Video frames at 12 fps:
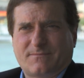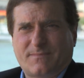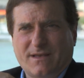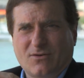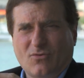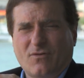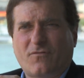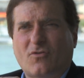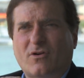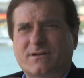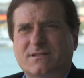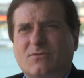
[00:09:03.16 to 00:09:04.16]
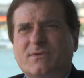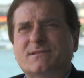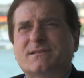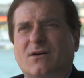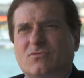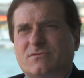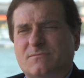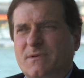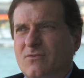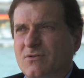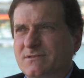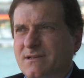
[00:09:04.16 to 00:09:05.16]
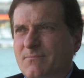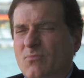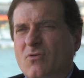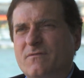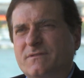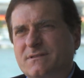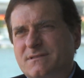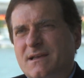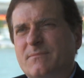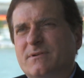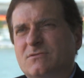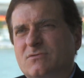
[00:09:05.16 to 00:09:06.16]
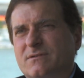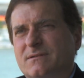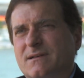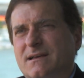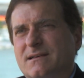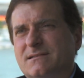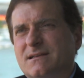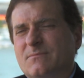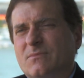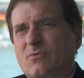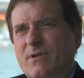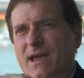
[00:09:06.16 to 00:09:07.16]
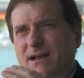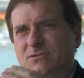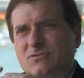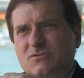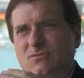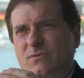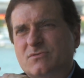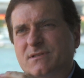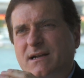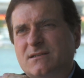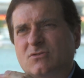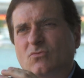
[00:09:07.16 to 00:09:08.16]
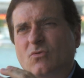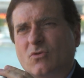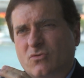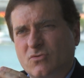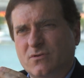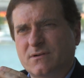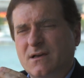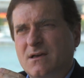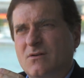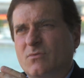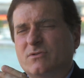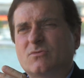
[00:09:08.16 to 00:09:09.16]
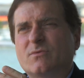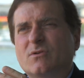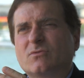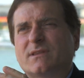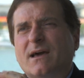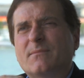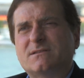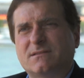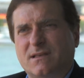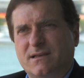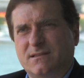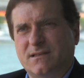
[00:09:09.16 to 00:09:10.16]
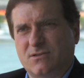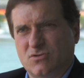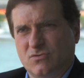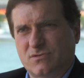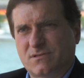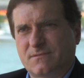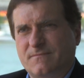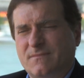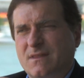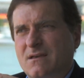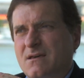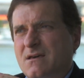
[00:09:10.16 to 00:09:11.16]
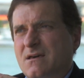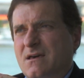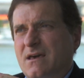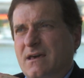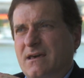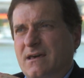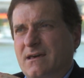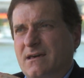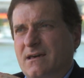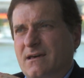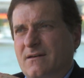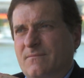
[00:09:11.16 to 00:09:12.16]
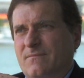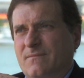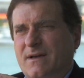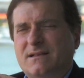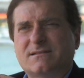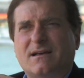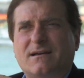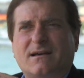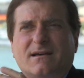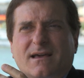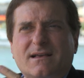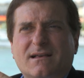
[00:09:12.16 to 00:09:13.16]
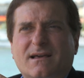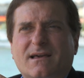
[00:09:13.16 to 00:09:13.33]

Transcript: below 4 degrees Celsius because above this temperature, uh, some reactions will start to occur which will damage the, the juice. Uh, en en